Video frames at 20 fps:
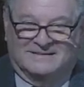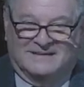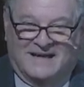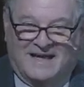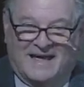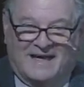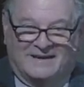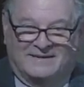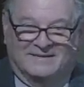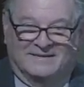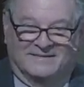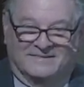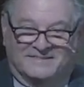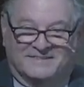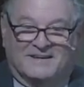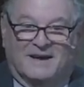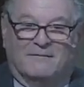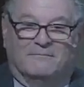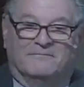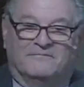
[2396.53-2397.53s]
had
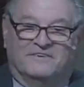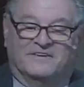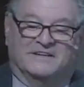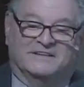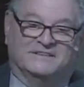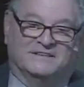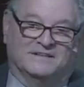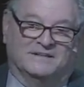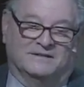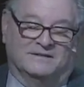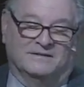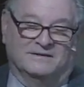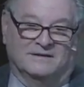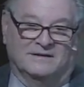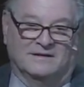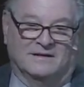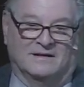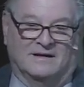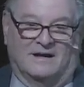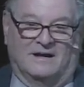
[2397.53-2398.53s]
some vision
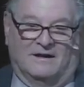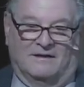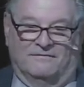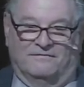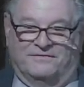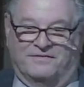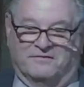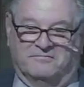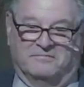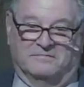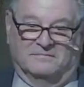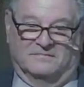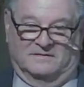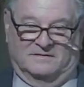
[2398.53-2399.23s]
of the